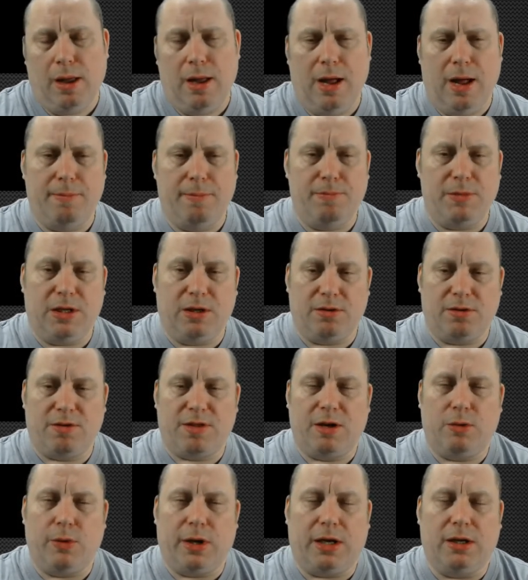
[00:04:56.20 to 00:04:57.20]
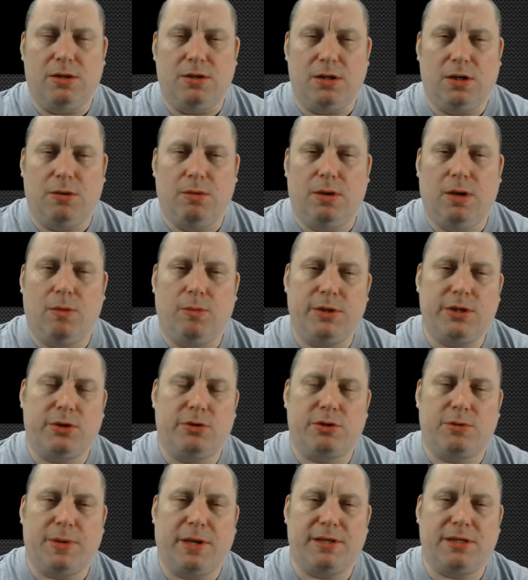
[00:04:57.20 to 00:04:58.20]
The other thing we can do, and we
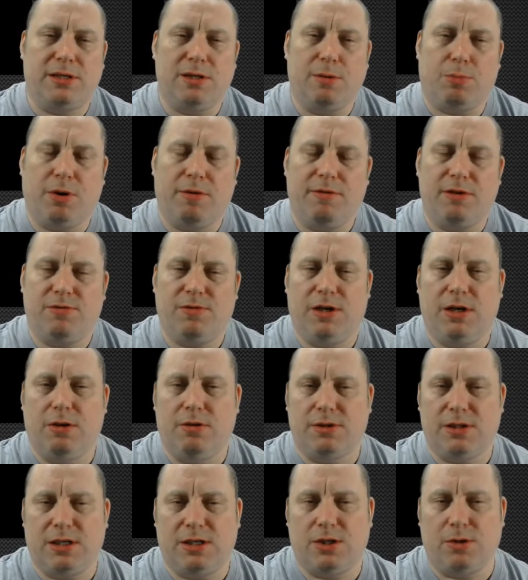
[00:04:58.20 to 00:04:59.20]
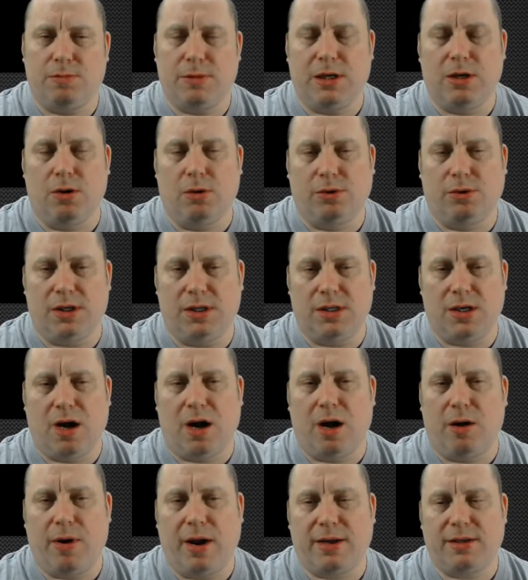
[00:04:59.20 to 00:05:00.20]
talked about this in the previous videos, is something called a
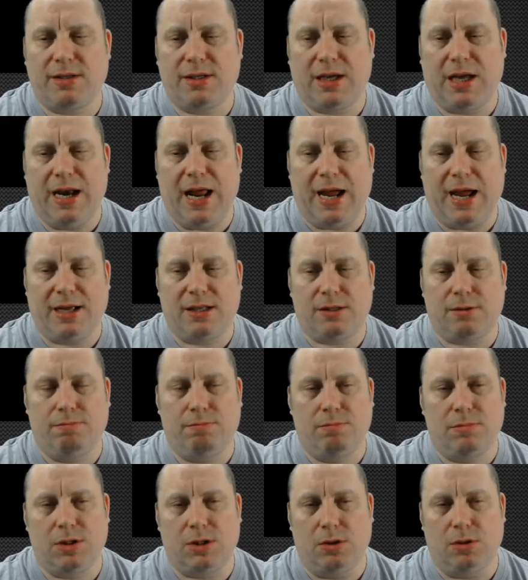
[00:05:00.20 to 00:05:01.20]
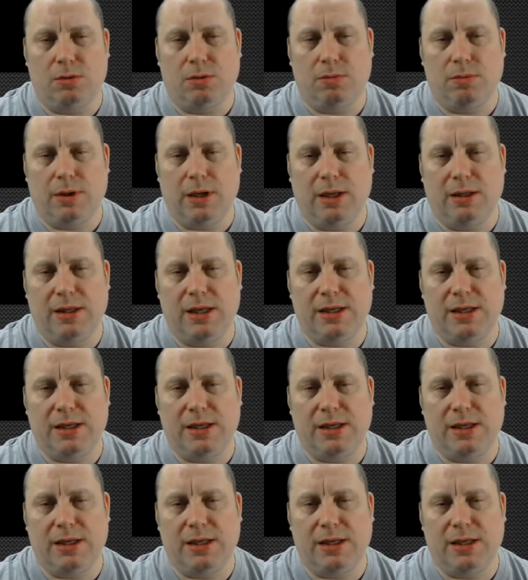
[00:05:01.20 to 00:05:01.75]
direct connect. So in